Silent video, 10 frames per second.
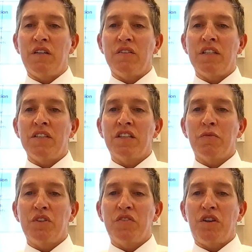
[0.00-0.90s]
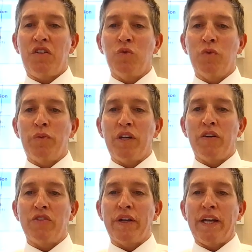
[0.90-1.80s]
things can be solved with
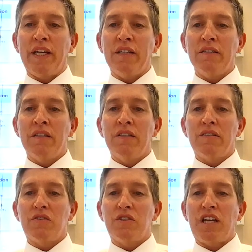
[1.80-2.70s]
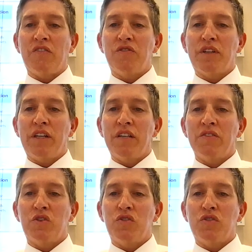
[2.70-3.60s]
better training. So staff
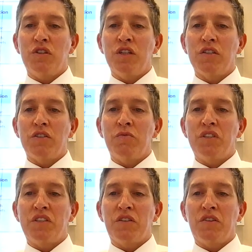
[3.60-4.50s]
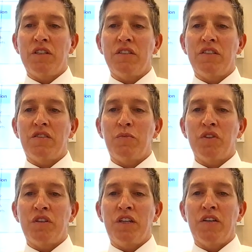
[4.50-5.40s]
trainings should include material on
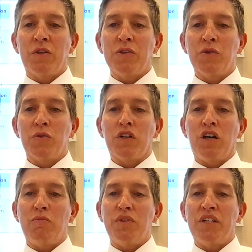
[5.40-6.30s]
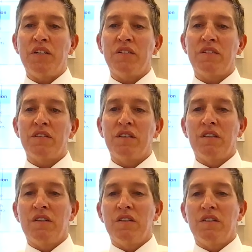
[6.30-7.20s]
disability, cultural competence.
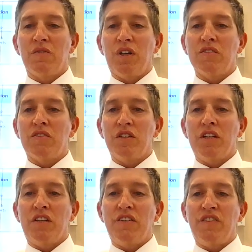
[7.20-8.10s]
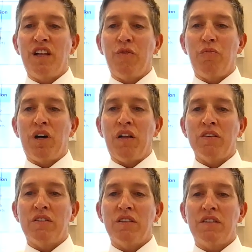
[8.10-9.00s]
We also need to develop
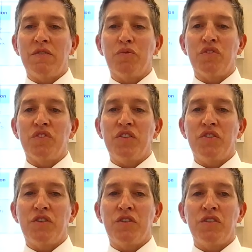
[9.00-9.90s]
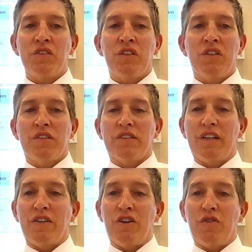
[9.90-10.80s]
policies and procedures
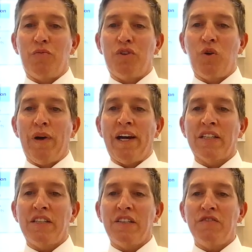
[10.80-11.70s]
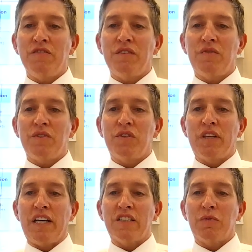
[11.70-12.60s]
that are proactive. We should
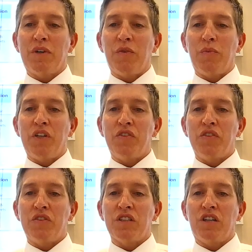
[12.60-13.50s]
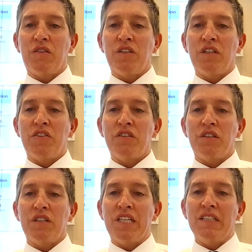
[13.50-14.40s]
ask about patients'
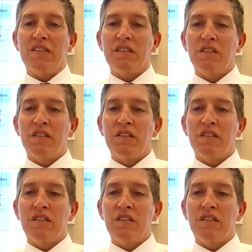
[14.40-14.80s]
accommodation needs.